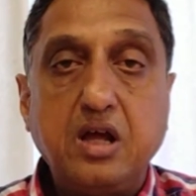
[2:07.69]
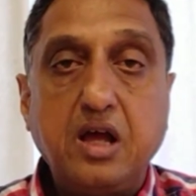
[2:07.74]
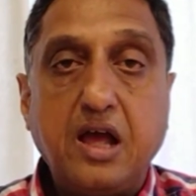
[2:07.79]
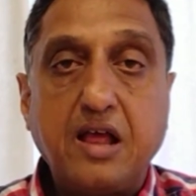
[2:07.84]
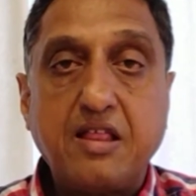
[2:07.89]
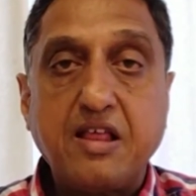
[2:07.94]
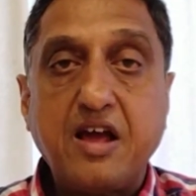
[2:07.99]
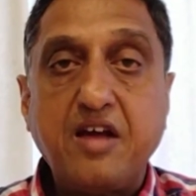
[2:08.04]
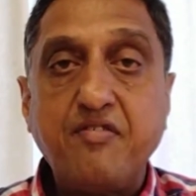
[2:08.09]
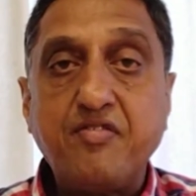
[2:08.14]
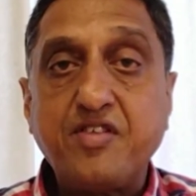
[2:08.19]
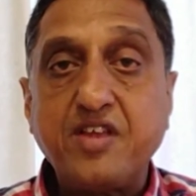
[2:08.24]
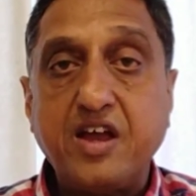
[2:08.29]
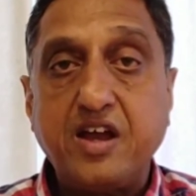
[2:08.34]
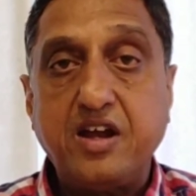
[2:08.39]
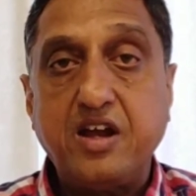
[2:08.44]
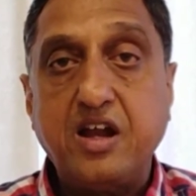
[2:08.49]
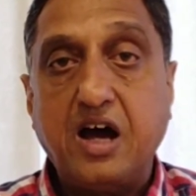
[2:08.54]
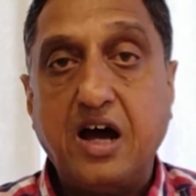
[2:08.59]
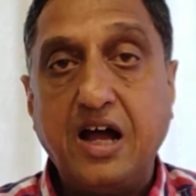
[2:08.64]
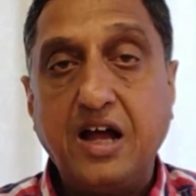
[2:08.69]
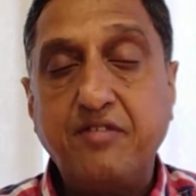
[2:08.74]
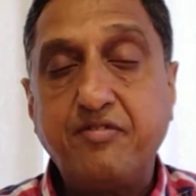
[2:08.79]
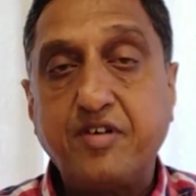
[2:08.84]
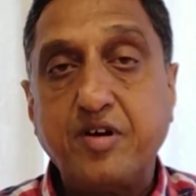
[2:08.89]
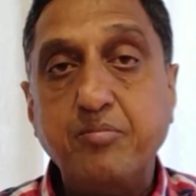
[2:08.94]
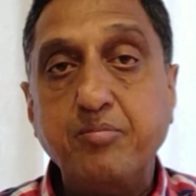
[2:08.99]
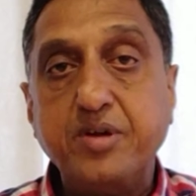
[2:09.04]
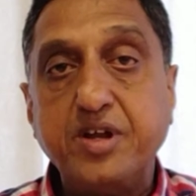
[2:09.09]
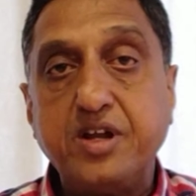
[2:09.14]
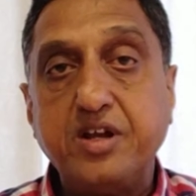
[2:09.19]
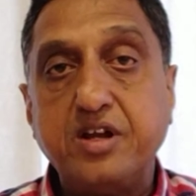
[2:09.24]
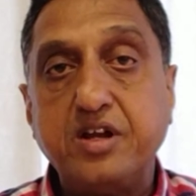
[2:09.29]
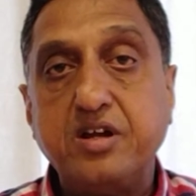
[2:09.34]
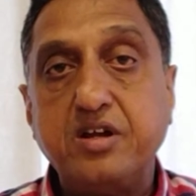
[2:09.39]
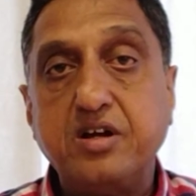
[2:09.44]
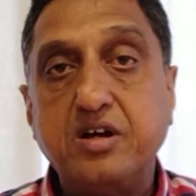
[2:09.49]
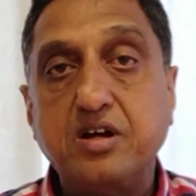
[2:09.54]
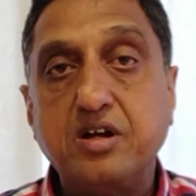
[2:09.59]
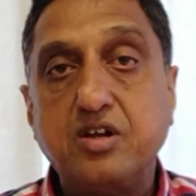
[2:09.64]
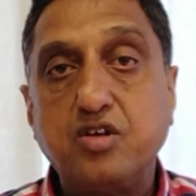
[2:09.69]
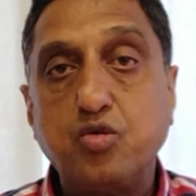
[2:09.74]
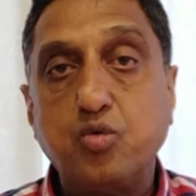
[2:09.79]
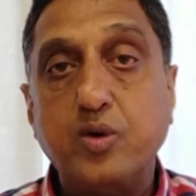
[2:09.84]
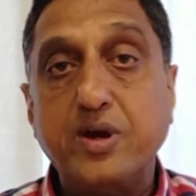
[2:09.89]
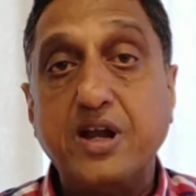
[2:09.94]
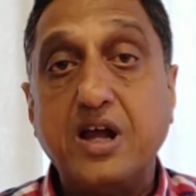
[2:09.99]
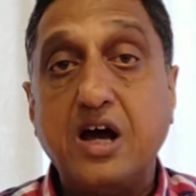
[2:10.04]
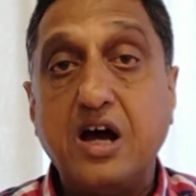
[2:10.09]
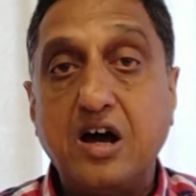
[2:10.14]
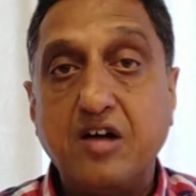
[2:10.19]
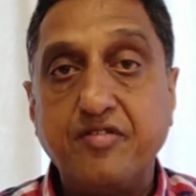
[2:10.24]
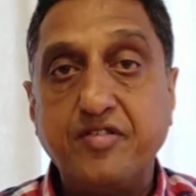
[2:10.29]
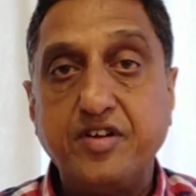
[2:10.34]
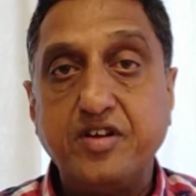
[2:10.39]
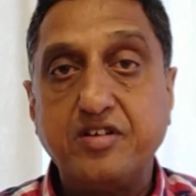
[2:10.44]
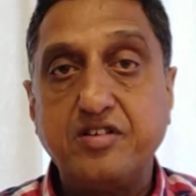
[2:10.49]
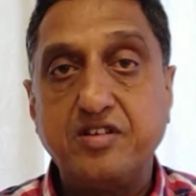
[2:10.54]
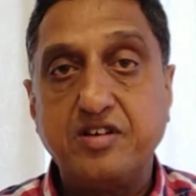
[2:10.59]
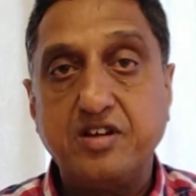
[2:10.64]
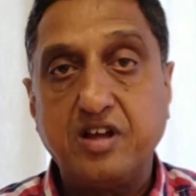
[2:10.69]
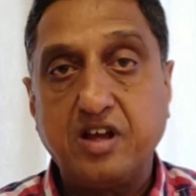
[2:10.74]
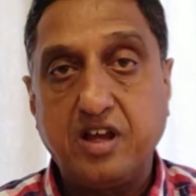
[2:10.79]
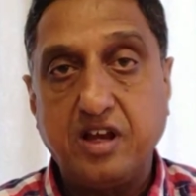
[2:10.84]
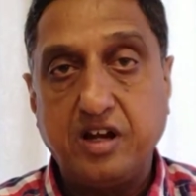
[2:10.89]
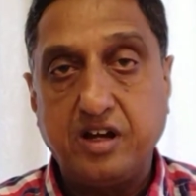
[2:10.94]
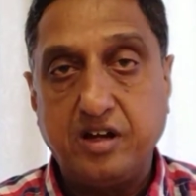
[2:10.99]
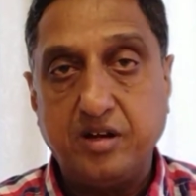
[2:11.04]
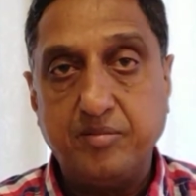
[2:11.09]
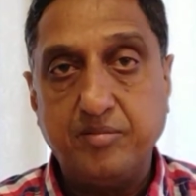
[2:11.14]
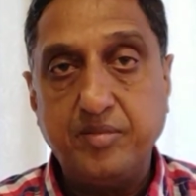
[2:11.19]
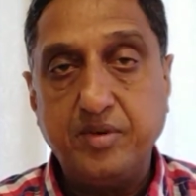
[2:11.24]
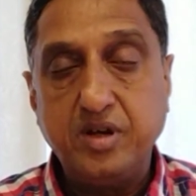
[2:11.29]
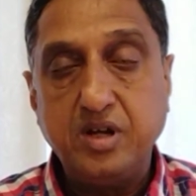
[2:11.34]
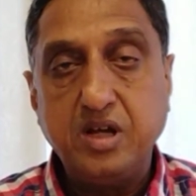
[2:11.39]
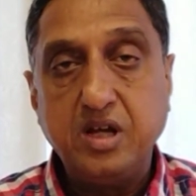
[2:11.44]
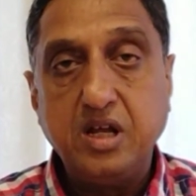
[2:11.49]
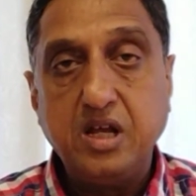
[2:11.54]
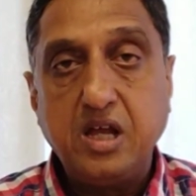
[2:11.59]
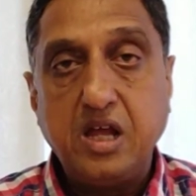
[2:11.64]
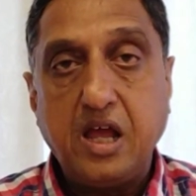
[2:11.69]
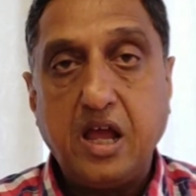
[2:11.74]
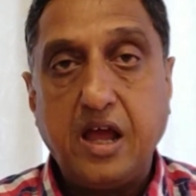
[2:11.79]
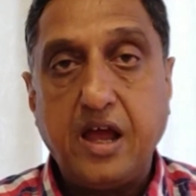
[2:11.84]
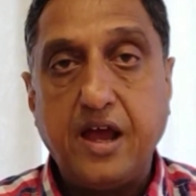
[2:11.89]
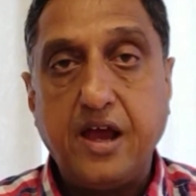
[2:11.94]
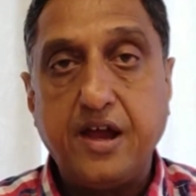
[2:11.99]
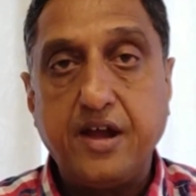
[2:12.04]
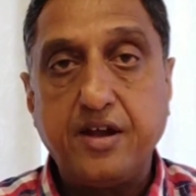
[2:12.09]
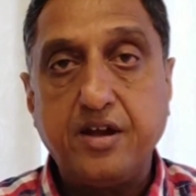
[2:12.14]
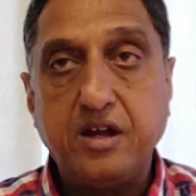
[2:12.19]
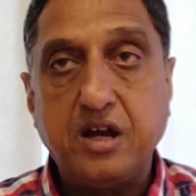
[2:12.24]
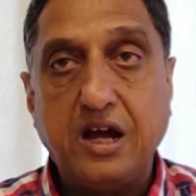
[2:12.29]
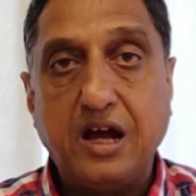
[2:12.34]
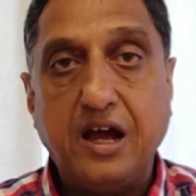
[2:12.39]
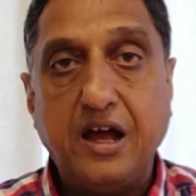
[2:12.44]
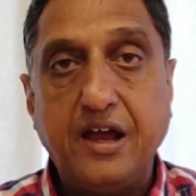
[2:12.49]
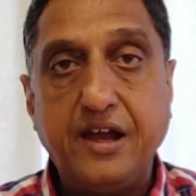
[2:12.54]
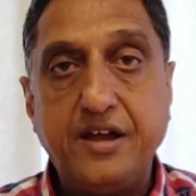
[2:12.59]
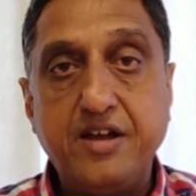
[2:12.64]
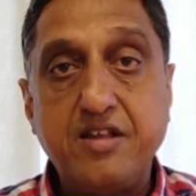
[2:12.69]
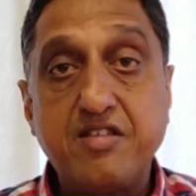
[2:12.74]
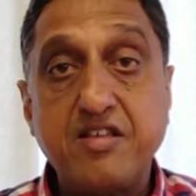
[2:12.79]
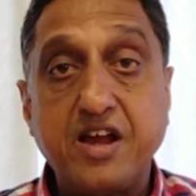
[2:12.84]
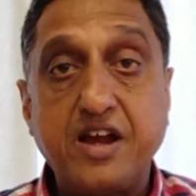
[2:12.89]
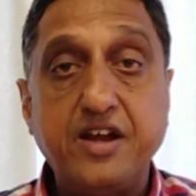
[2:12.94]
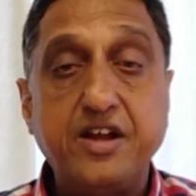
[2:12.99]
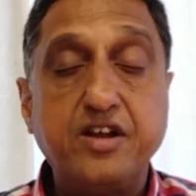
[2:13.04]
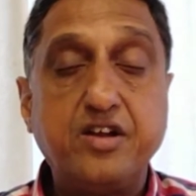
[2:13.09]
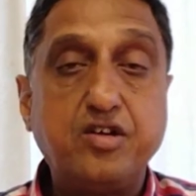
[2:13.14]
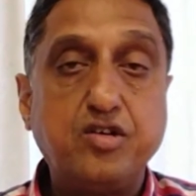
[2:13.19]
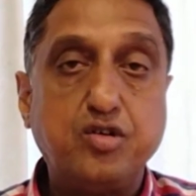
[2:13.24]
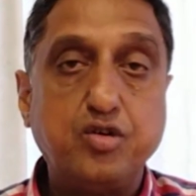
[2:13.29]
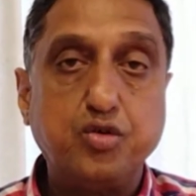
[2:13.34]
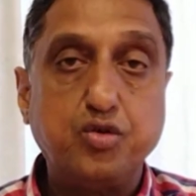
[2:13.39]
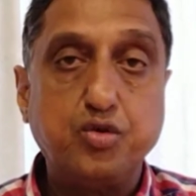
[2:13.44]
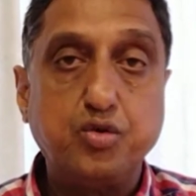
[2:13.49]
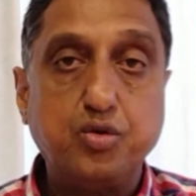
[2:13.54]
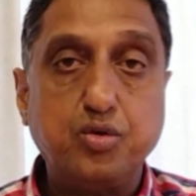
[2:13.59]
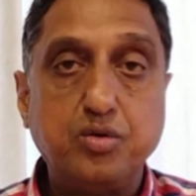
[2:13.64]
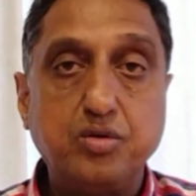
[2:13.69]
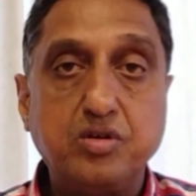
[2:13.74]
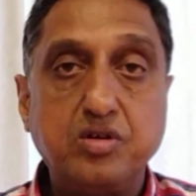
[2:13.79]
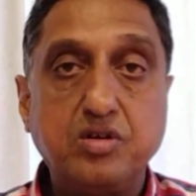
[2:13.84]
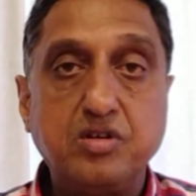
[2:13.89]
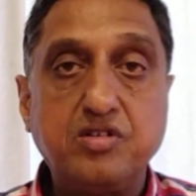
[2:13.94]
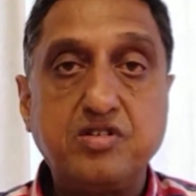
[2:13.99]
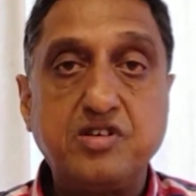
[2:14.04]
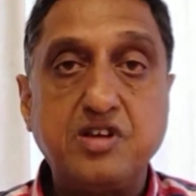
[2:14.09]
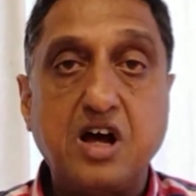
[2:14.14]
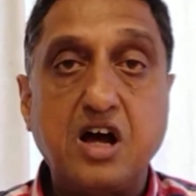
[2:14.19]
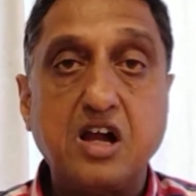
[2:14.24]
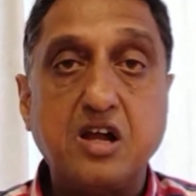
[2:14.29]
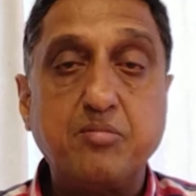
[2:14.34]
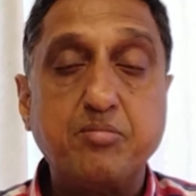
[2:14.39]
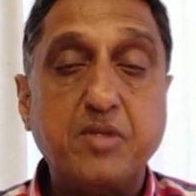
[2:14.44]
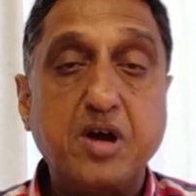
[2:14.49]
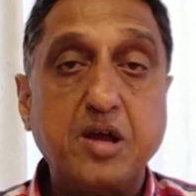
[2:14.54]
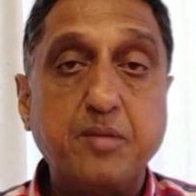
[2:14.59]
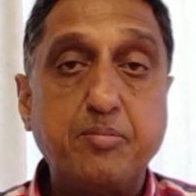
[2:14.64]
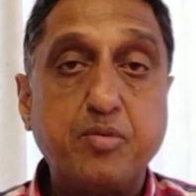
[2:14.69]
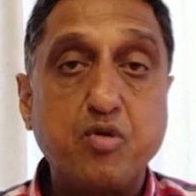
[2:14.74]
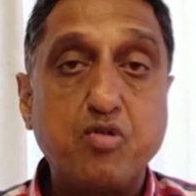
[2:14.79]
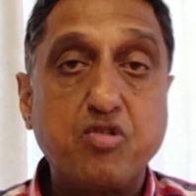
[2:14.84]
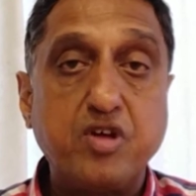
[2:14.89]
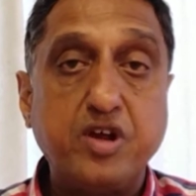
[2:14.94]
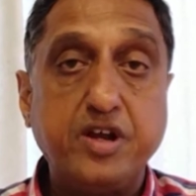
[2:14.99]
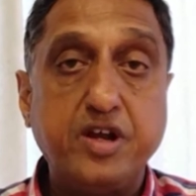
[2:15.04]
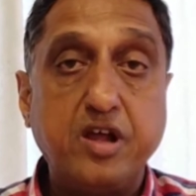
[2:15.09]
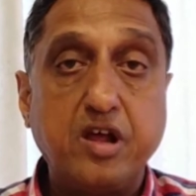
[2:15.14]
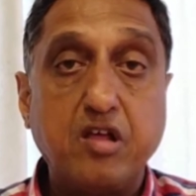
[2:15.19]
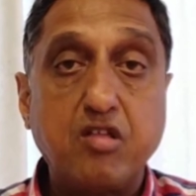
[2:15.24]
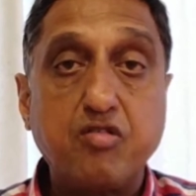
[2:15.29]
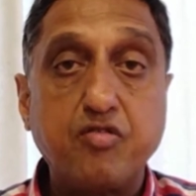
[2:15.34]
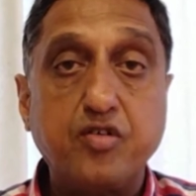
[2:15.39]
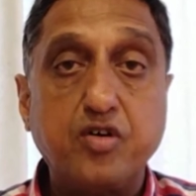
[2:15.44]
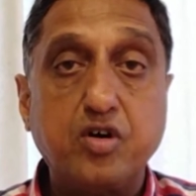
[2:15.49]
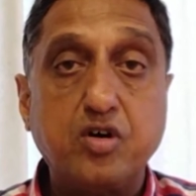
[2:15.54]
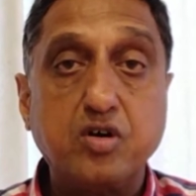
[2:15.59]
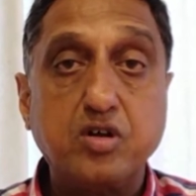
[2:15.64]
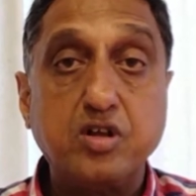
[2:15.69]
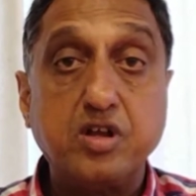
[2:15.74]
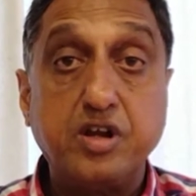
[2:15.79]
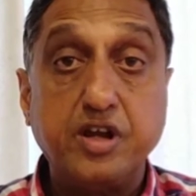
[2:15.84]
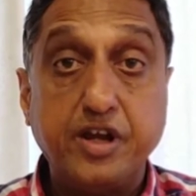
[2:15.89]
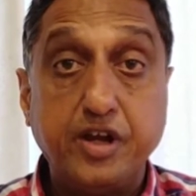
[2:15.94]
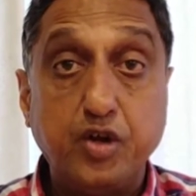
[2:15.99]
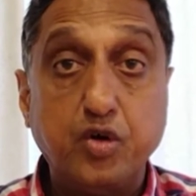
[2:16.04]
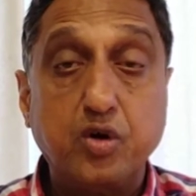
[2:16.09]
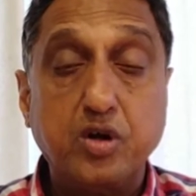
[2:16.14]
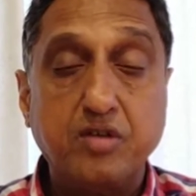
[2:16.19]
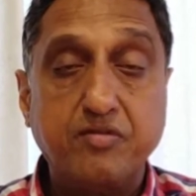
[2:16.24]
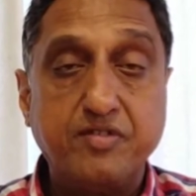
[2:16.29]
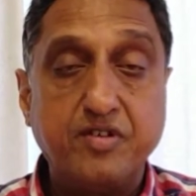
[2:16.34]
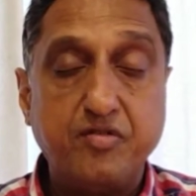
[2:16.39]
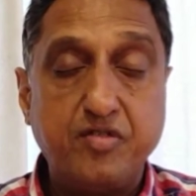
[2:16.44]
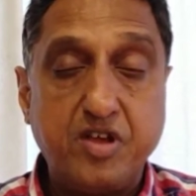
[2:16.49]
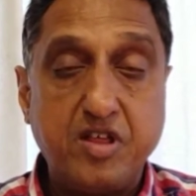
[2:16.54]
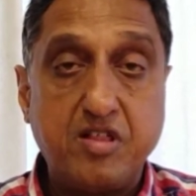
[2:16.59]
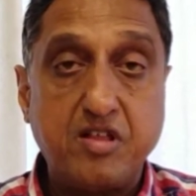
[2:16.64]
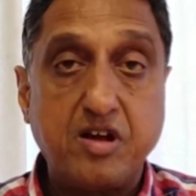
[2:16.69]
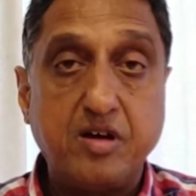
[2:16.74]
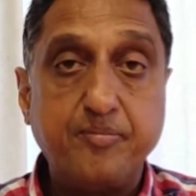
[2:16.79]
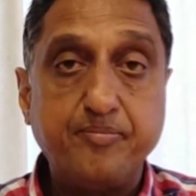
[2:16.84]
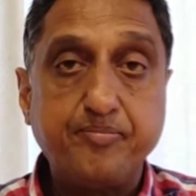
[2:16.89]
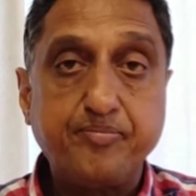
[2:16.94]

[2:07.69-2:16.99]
As I have said, I have completed 2.5 years in the kingdom, and I decided to start my proceedings for the renewal of the visa.